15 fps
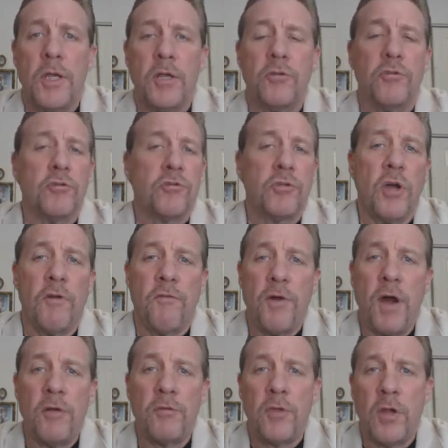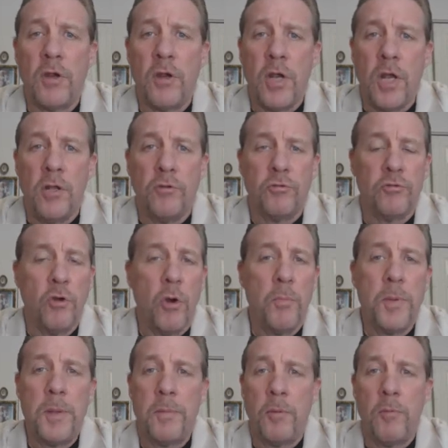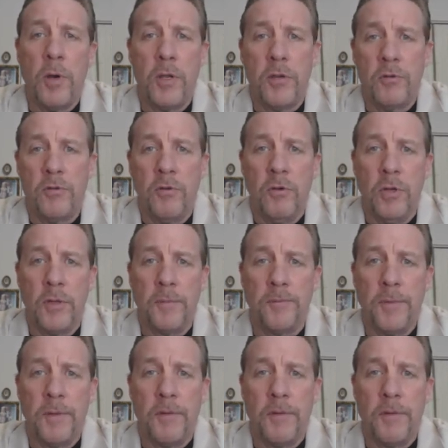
get yourself out there and show people what you're doing.